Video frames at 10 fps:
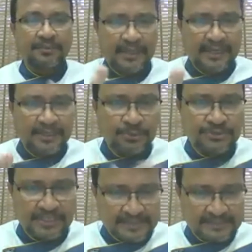like to
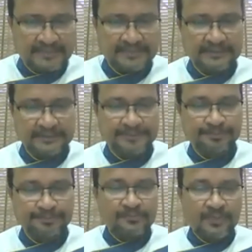suggest
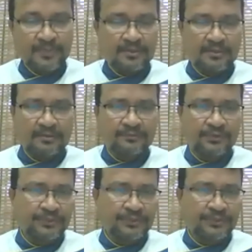uh,
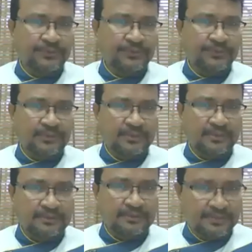for your
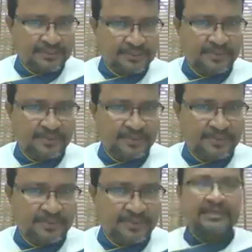Christmas hamper,
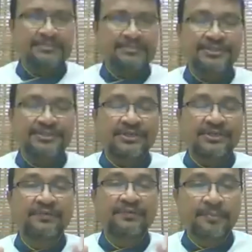especially
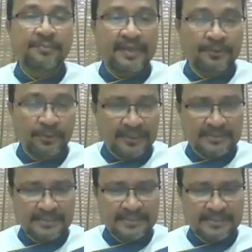with baked goodies,
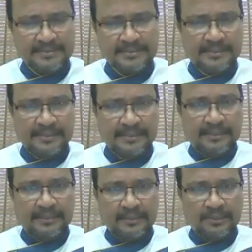is
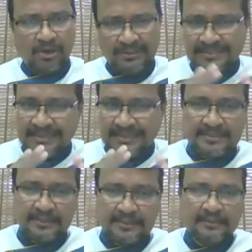not just
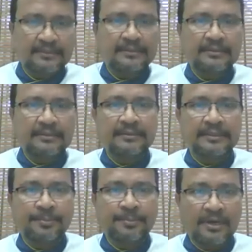
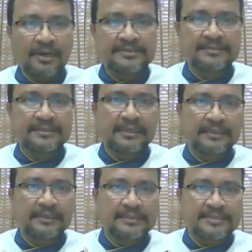the products that
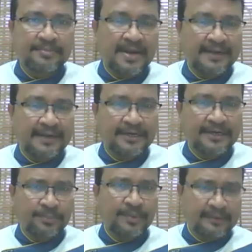is made in
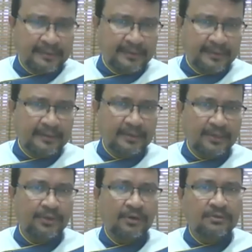your bakery. you
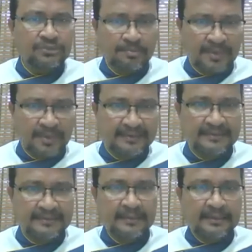can also blend in